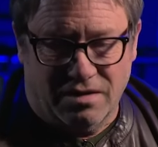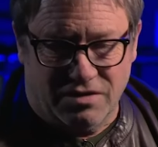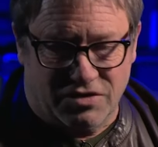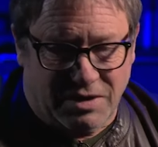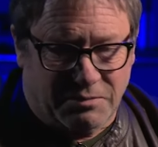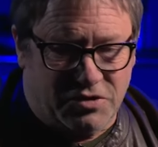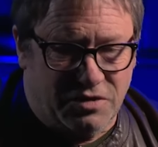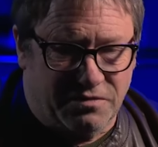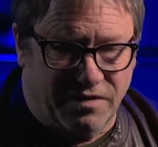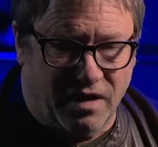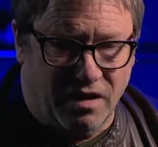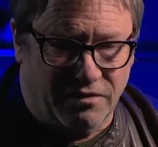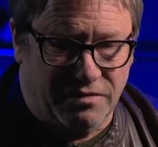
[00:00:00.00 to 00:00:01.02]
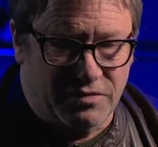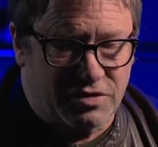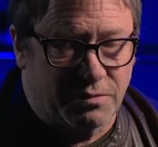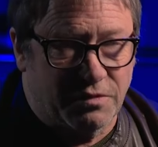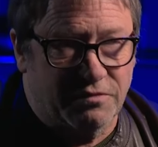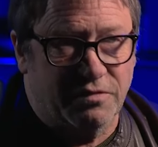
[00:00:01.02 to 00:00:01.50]
step too far from
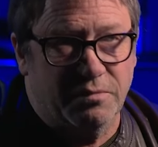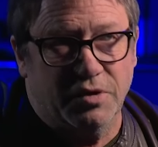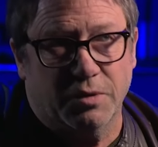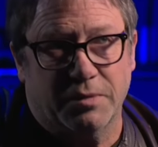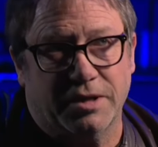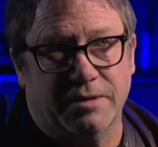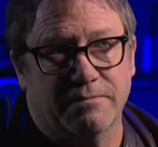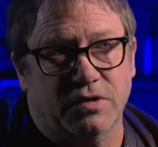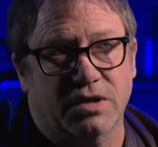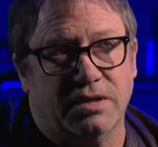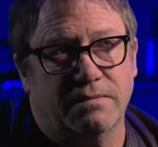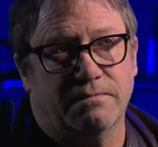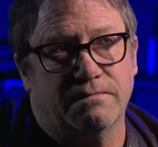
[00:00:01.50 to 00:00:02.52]
someone from Birmingham, really.